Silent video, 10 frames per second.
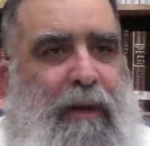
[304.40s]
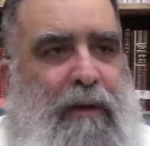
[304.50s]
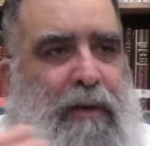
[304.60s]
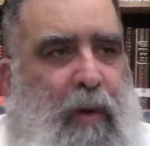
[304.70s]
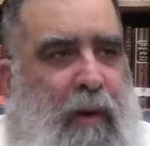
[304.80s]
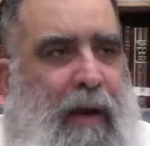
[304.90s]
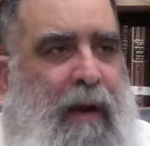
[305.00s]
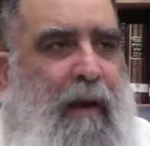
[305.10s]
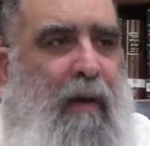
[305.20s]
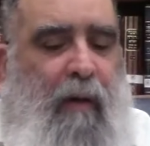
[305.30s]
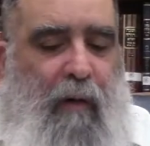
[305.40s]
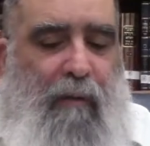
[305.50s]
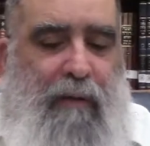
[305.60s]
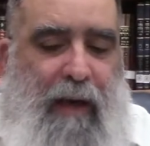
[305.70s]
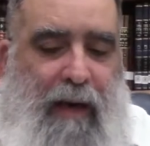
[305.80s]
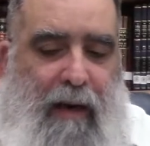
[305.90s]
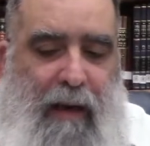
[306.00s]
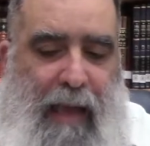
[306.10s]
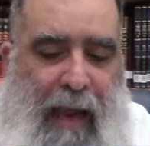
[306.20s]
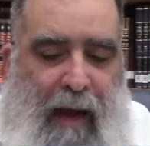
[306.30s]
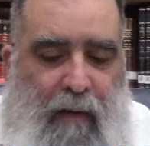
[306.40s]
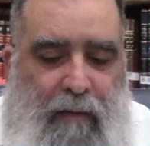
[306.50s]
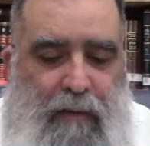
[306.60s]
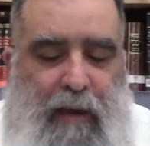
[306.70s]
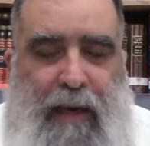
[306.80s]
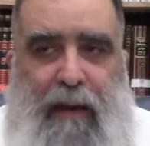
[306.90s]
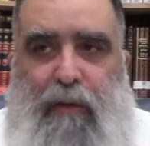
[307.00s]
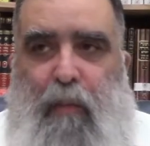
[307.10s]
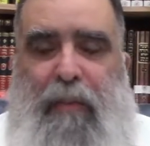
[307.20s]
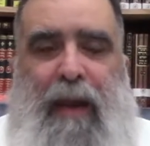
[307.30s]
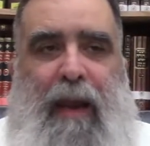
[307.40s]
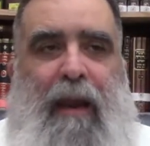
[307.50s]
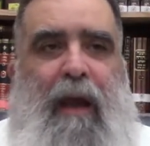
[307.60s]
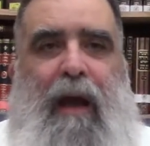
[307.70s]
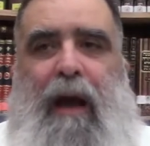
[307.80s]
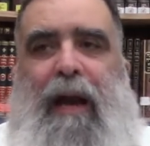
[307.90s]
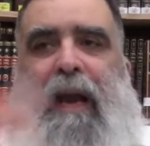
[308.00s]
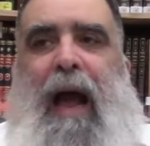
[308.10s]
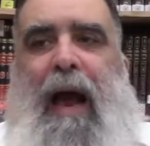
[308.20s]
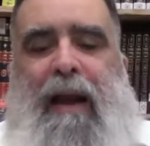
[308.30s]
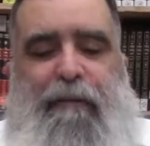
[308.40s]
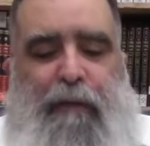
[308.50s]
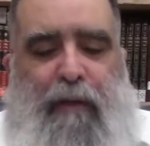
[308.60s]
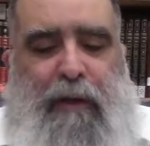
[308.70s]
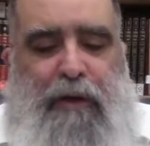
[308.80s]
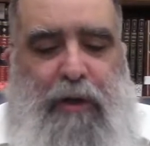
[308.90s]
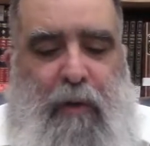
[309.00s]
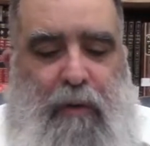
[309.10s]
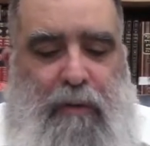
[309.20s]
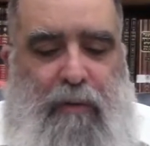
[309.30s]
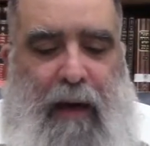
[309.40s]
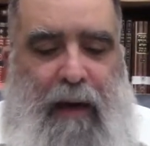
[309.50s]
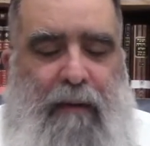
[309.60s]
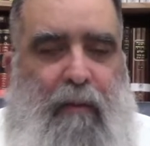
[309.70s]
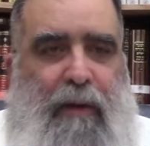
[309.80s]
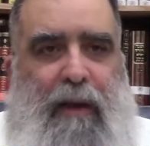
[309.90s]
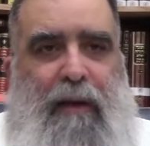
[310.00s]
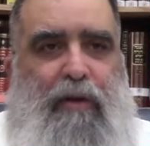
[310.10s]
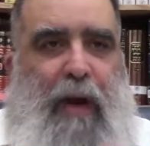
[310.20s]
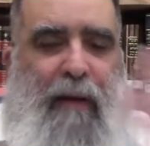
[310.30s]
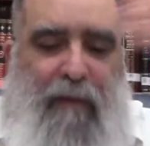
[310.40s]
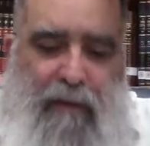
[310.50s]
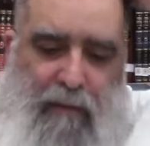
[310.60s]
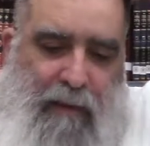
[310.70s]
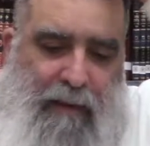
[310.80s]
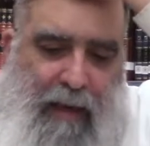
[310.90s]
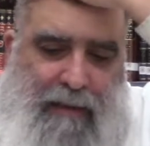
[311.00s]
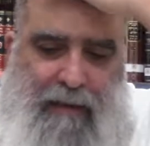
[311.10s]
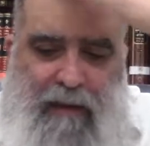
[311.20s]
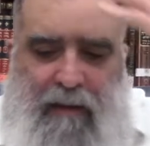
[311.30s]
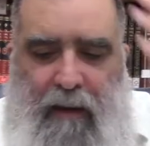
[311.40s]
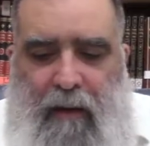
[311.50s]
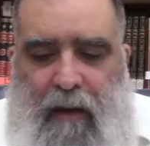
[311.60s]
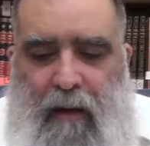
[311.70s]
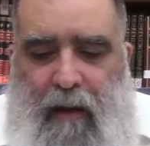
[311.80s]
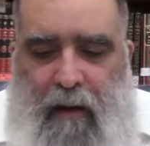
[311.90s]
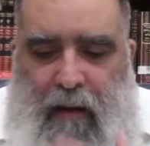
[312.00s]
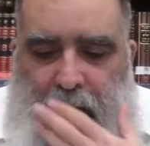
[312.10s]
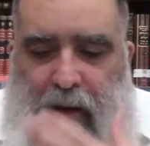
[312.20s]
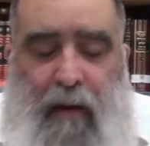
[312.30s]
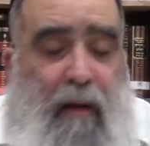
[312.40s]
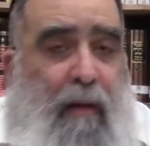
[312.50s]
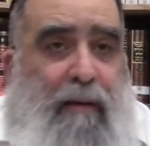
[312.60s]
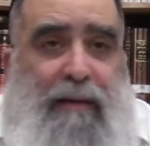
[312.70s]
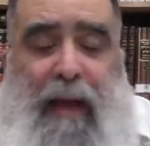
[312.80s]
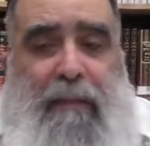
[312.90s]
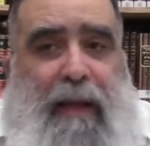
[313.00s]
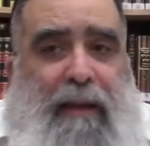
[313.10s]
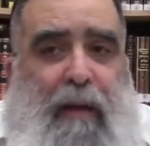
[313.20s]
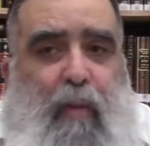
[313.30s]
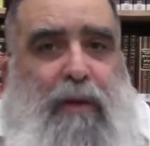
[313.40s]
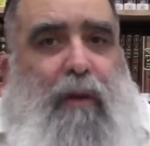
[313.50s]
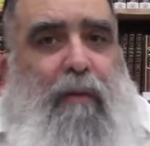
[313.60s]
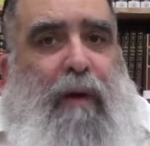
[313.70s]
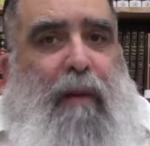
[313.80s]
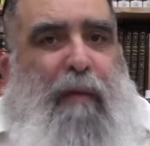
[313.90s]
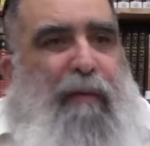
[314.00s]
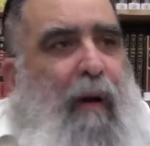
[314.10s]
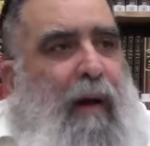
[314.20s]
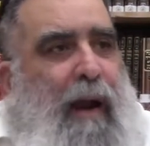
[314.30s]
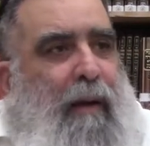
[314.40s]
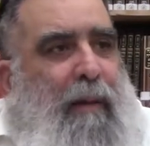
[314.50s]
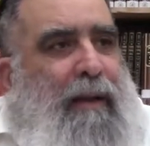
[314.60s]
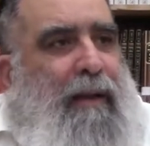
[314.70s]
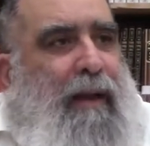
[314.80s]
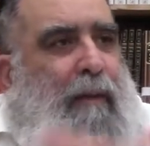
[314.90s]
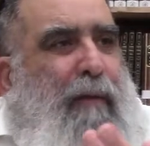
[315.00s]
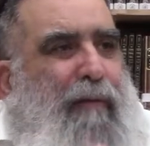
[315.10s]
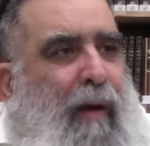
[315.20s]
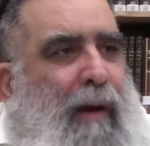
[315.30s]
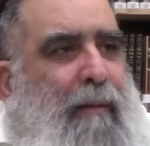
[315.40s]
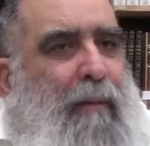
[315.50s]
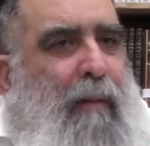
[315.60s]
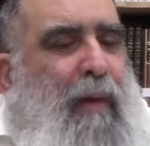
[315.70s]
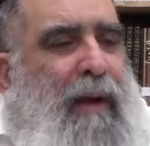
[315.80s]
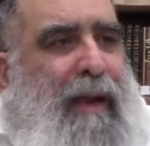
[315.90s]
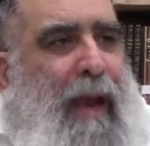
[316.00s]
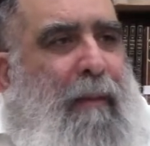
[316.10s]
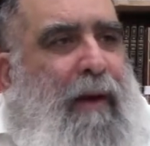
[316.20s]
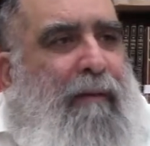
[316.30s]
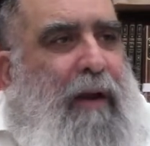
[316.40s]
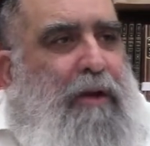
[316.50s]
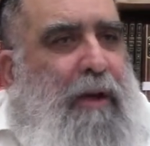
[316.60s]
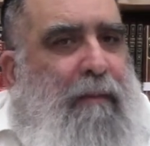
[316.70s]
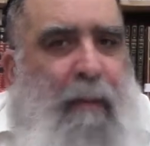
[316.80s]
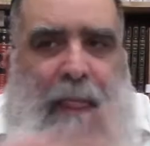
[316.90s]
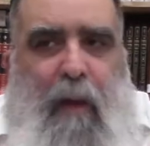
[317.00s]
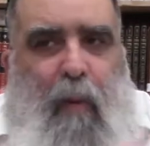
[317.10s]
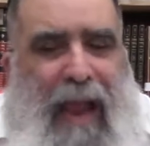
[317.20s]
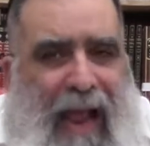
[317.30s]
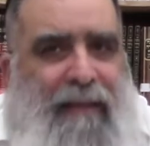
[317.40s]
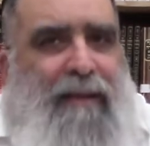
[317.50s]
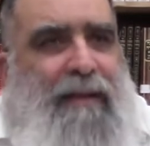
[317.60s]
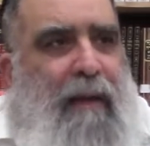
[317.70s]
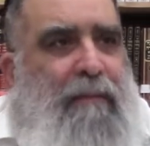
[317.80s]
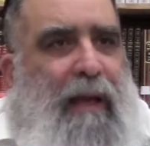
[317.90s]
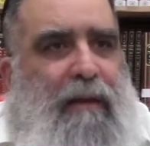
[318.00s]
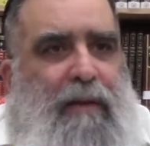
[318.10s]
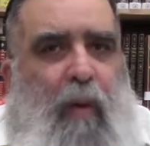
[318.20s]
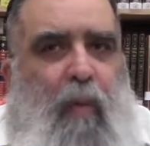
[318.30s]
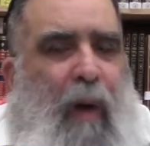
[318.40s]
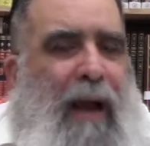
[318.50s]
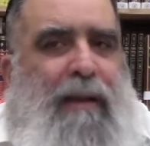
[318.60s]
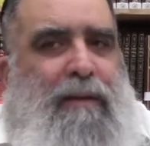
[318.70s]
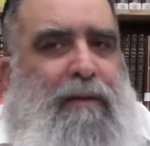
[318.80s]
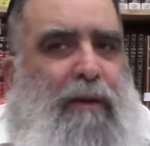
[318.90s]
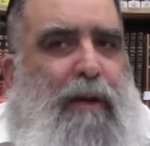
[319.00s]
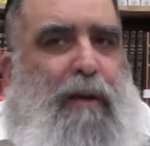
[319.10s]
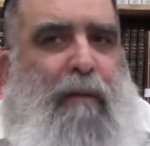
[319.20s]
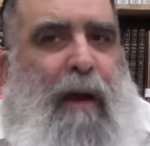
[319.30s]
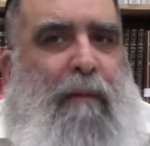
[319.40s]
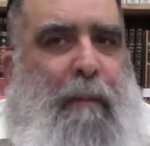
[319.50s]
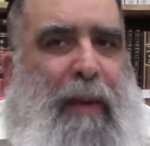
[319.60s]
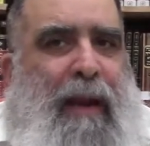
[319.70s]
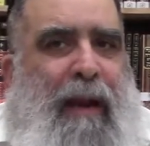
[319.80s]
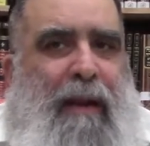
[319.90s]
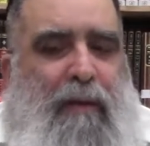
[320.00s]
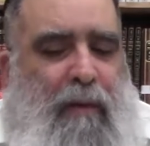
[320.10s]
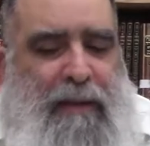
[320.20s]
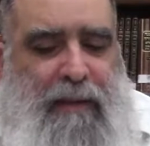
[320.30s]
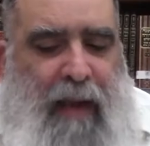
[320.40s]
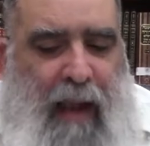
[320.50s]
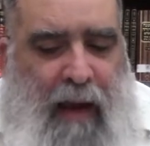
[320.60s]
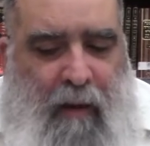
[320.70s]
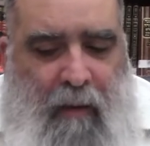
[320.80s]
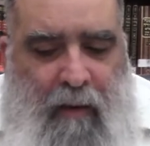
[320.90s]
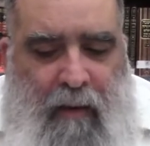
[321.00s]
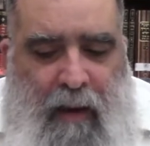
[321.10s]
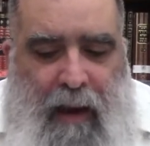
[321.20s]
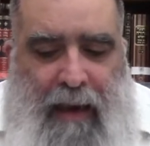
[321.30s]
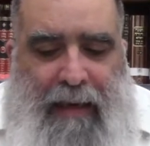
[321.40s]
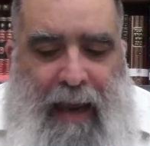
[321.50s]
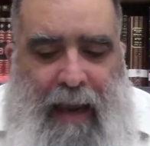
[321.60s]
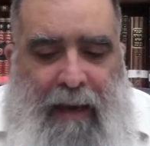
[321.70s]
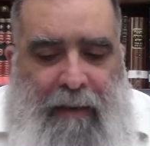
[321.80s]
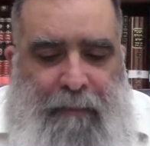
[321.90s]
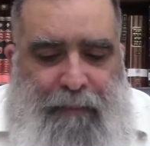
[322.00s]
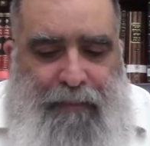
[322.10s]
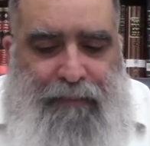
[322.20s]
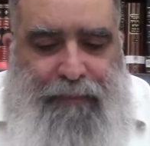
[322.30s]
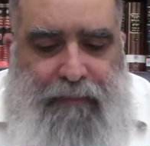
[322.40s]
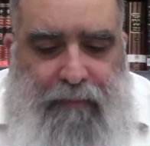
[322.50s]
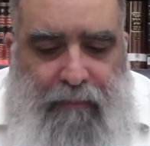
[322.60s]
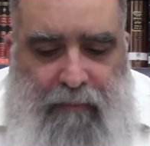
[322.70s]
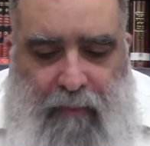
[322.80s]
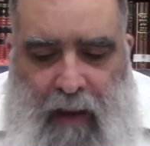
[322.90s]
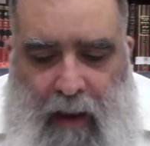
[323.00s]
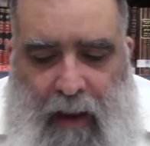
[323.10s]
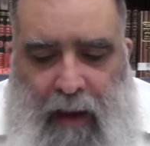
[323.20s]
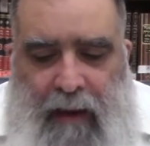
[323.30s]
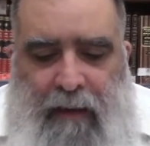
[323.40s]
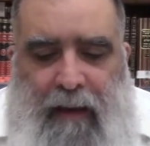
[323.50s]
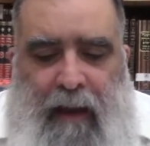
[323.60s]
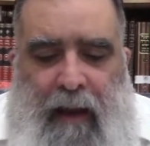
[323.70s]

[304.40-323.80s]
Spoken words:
duty of the cloud to be a guide for the Jews, right? When they travel through the desert, something that was already beforehand. I mean, they did it beforehand. I mean, when he came out of Egypt, we had the same thing. So why does the Torah repeating it to us now again? And